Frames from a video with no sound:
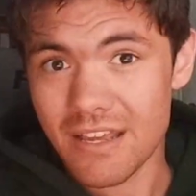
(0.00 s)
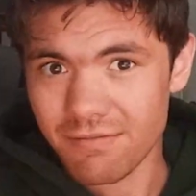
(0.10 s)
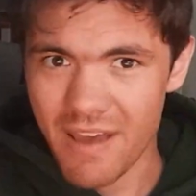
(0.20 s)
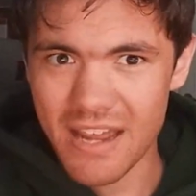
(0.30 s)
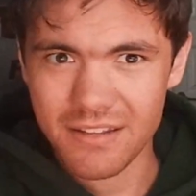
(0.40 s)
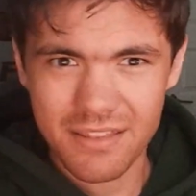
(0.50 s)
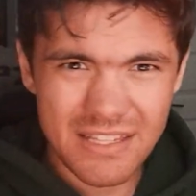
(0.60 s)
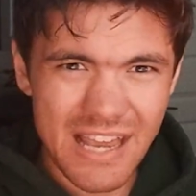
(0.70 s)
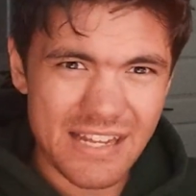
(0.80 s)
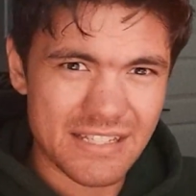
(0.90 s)
In fact,
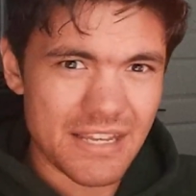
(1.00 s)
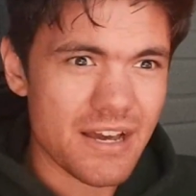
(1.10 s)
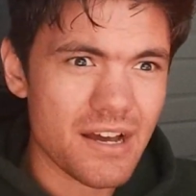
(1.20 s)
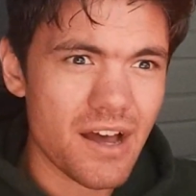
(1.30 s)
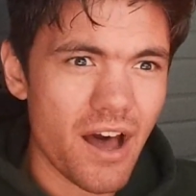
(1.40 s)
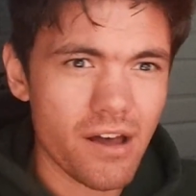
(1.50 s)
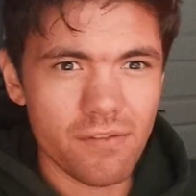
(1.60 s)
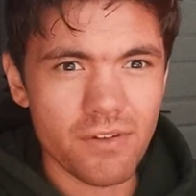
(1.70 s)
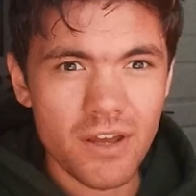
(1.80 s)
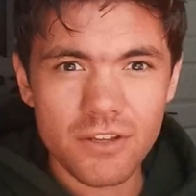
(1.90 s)
this idea
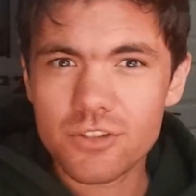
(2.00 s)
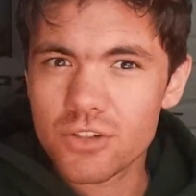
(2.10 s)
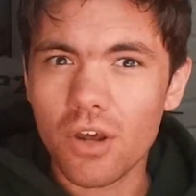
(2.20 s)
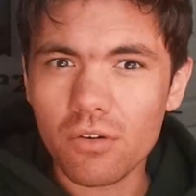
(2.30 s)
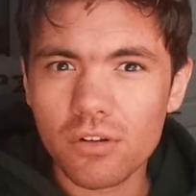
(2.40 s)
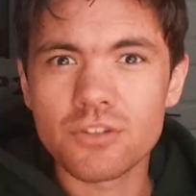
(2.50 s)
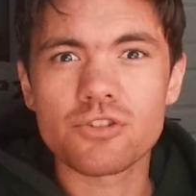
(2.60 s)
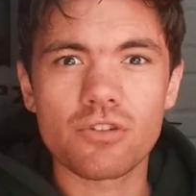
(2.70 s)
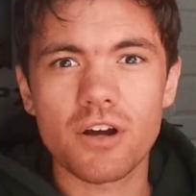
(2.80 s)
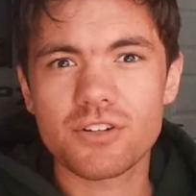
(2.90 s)
of subtle
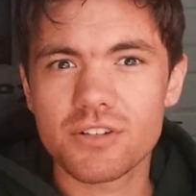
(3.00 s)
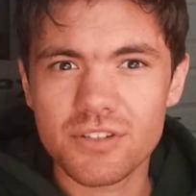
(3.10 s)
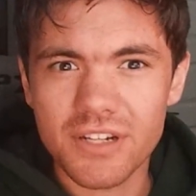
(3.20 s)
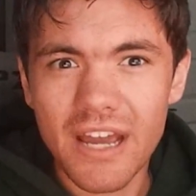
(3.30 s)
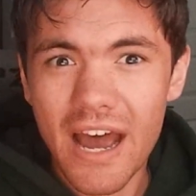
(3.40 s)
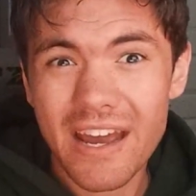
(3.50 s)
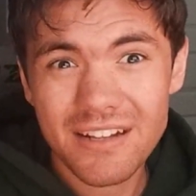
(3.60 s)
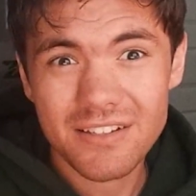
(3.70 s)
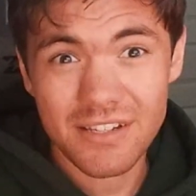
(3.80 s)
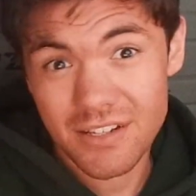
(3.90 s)
instructions and
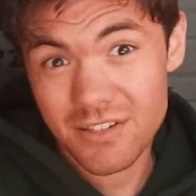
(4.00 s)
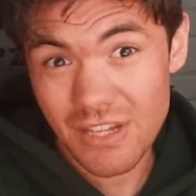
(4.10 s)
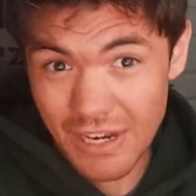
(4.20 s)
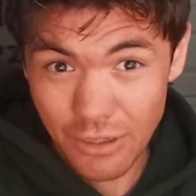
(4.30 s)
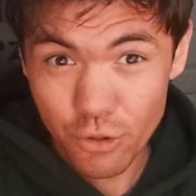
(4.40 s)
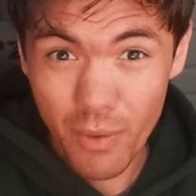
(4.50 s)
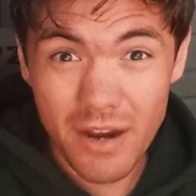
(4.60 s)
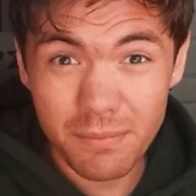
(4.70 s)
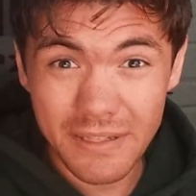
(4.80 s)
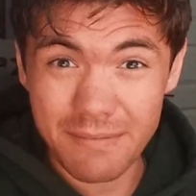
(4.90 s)
guides is an
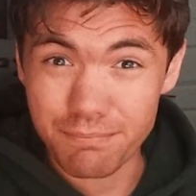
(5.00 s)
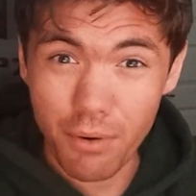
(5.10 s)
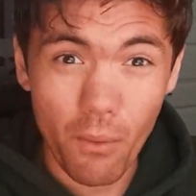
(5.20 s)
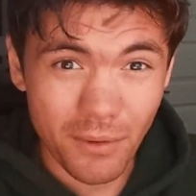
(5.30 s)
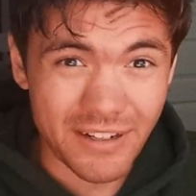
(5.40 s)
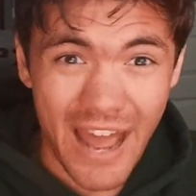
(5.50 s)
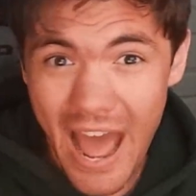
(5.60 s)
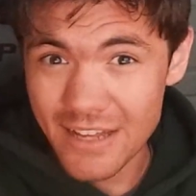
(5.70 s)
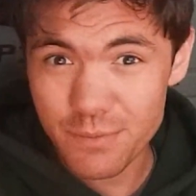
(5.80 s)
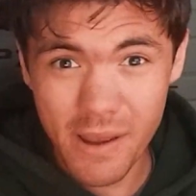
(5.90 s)
incredibly important
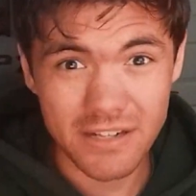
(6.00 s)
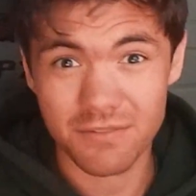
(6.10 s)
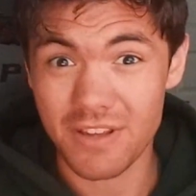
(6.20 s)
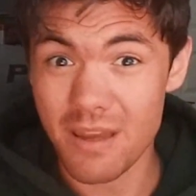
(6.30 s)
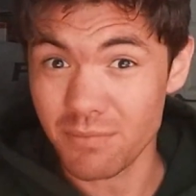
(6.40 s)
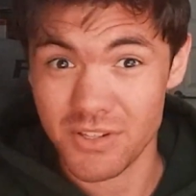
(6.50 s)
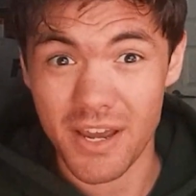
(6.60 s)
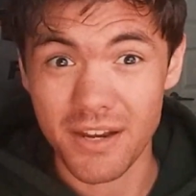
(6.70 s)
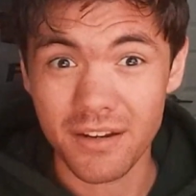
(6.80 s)
aspect of game design.